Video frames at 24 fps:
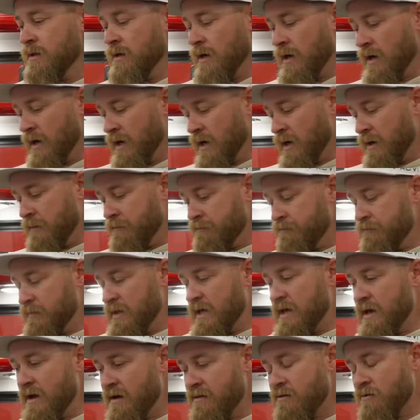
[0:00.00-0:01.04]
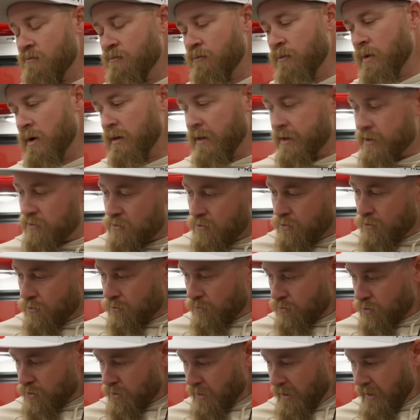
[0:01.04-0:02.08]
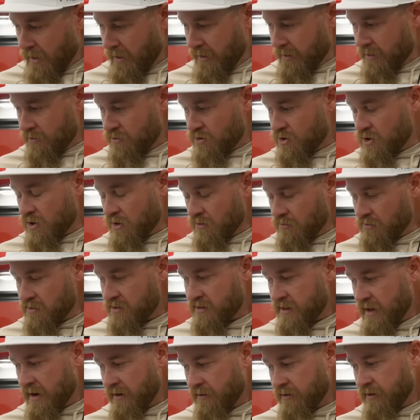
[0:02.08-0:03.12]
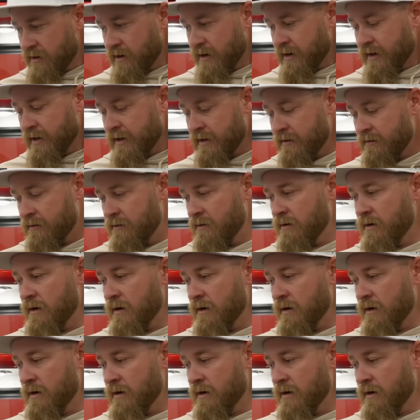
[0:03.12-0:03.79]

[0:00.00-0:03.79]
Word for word: Um, he has a really cool shot. He chokes down on it.